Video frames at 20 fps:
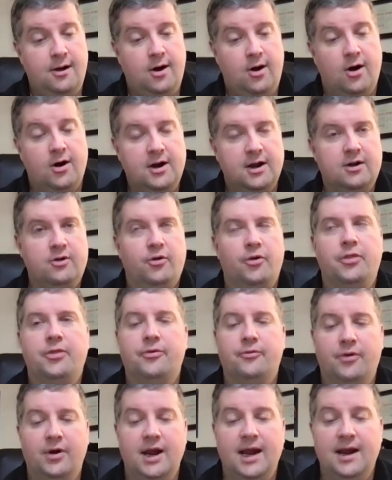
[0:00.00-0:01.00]
Article
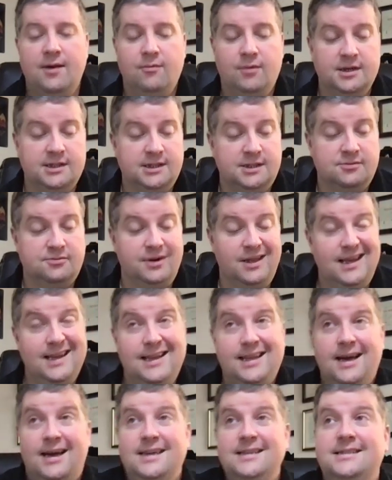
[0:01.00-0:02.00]
3, which really
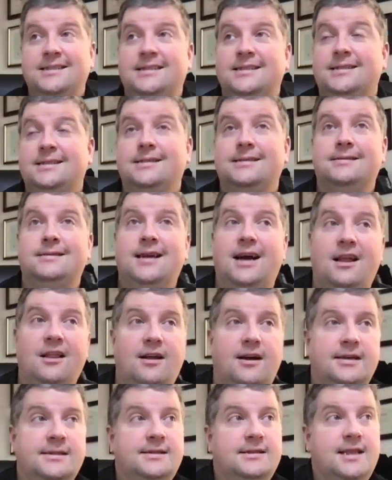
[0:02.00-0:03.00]
does
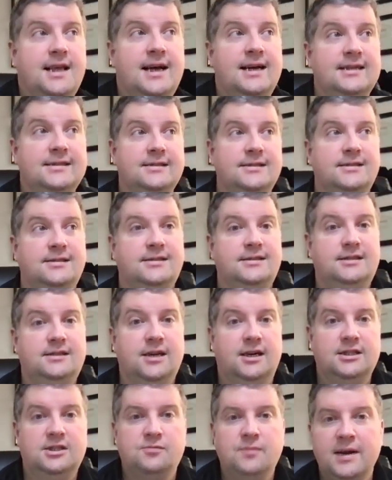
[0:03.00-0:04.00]
tell us that
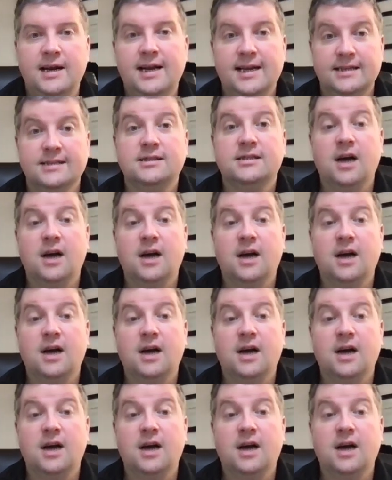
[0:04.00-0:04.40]
judgment is